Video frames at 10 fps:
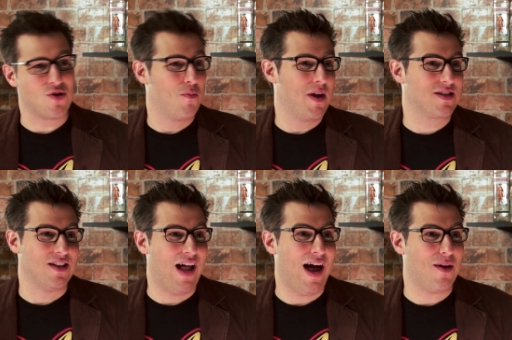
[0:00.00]
Sir
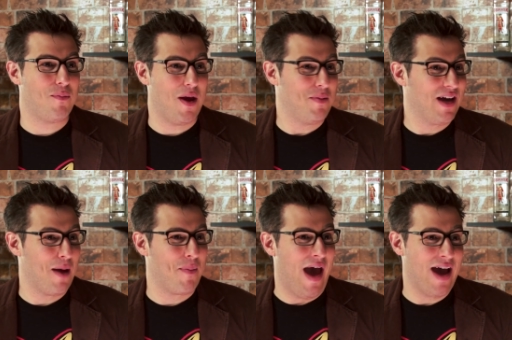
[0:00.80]
Mix-a-Lot Baby
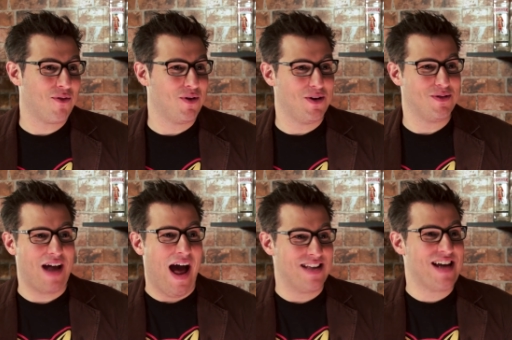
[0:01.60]
Got Back where he was
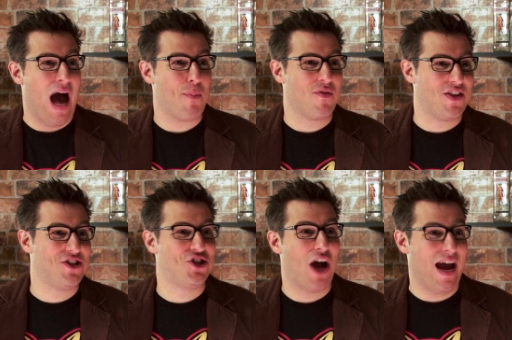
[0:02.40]
on top of the
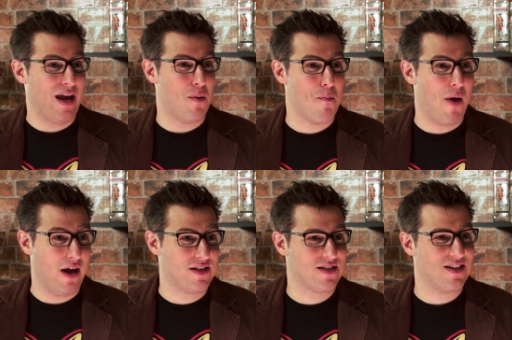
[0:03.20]
giant
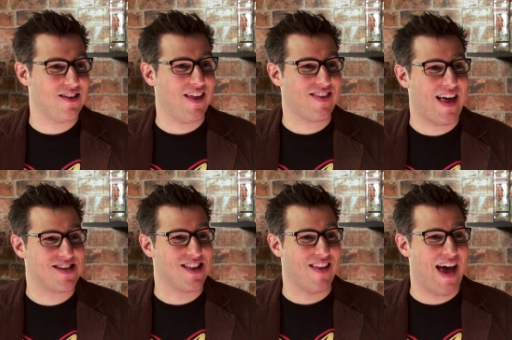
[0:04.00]
butt like
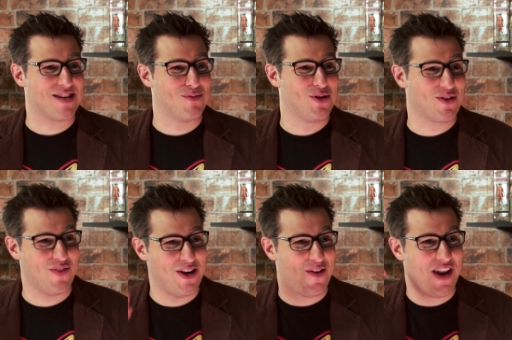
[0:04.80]
that's the last music
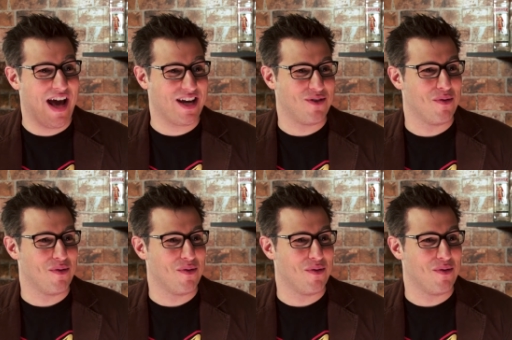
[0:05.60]
video that I can